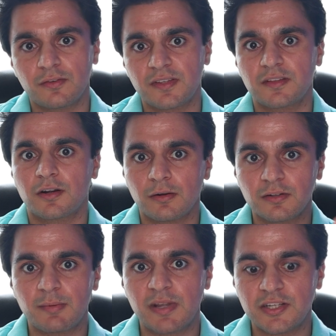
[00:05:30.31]
you'll see the curl
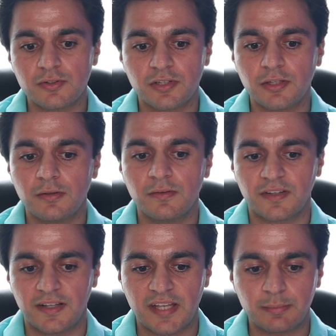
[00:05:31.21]
command you could use,
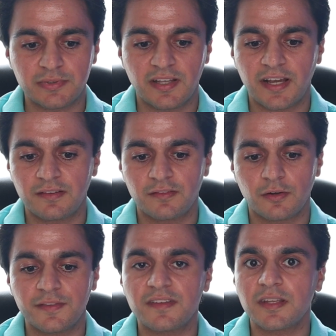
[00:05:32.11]
and it templatizes
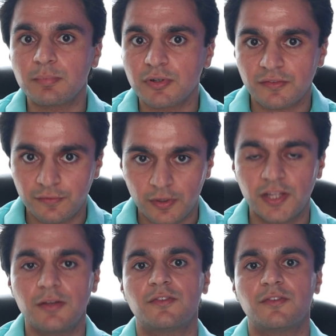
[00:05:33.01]
all these inputs for you,